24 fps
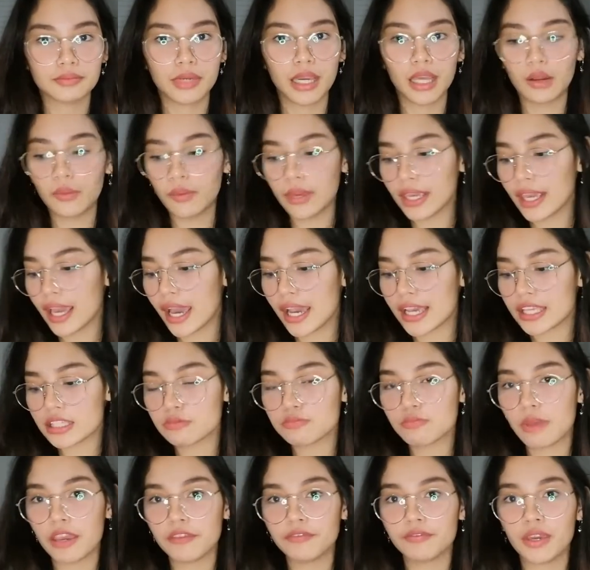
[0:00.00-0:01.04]
By the way,
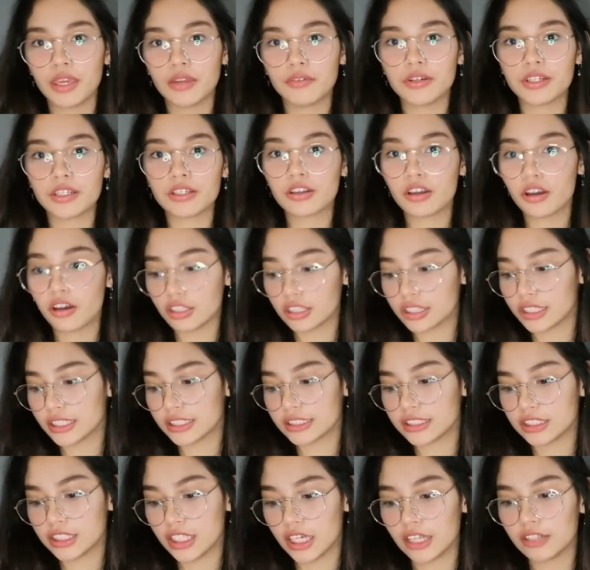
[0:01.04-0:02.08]
guys, my favorite color
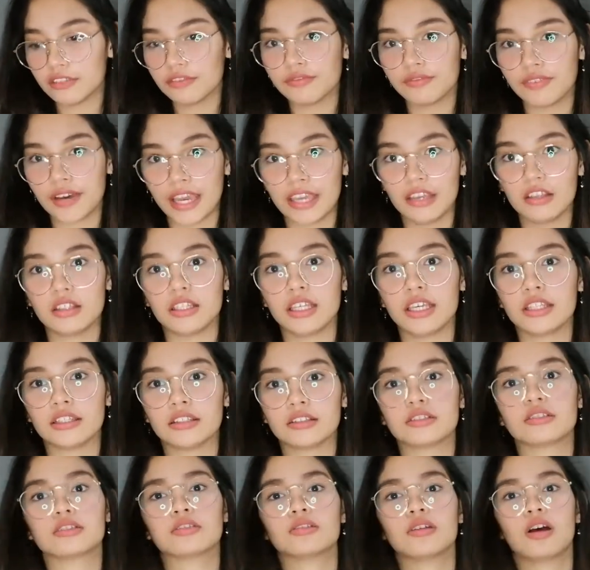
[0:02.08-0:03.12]
is not violet
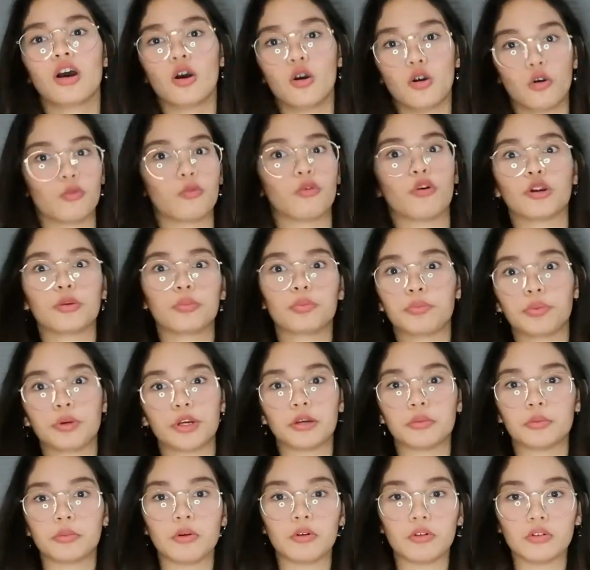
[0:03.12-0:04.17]
or
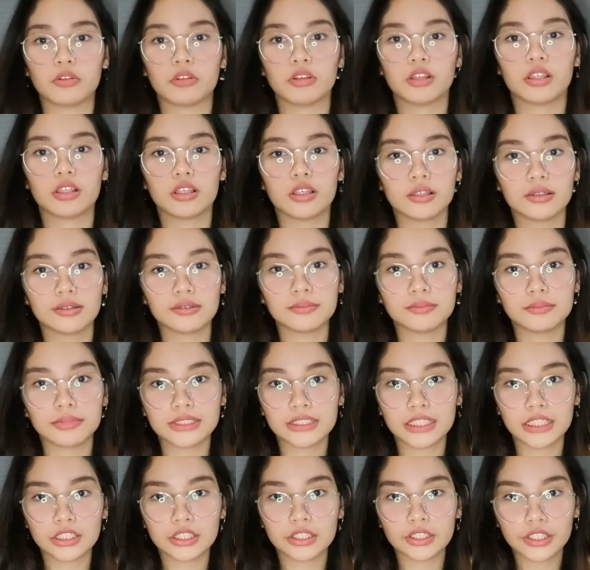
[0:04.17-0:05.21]
purple.
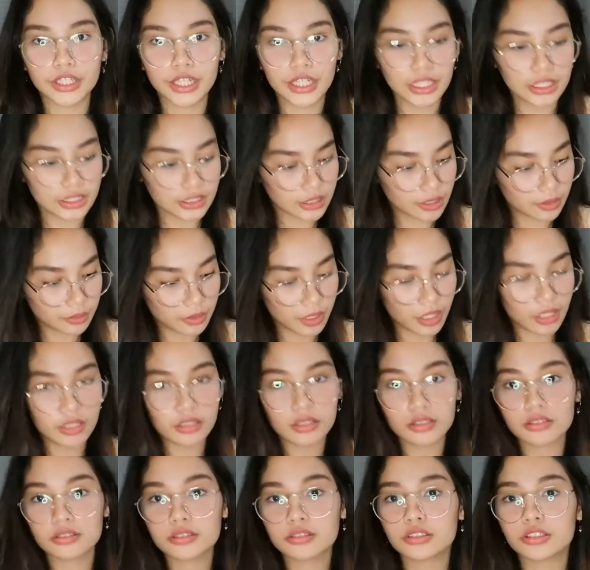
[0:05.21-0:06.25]
It's a green,
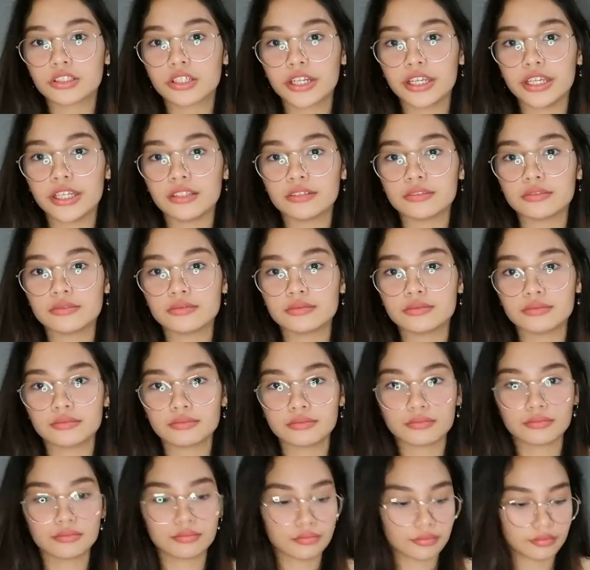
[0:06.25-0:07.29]
something green.
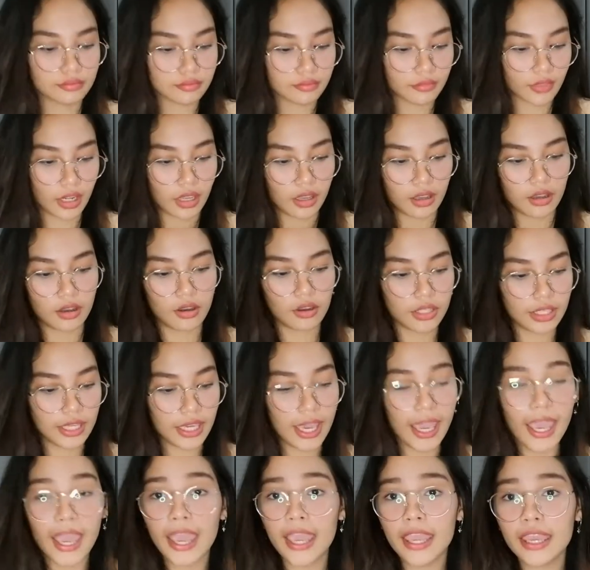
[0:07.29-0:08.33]

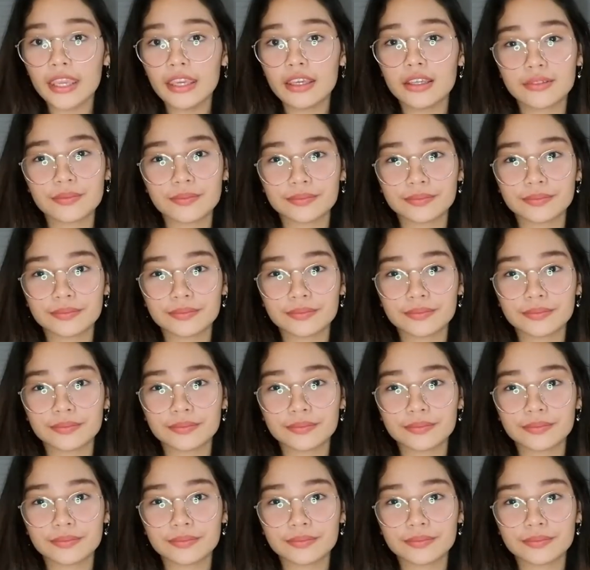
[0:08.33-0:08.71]
Okay.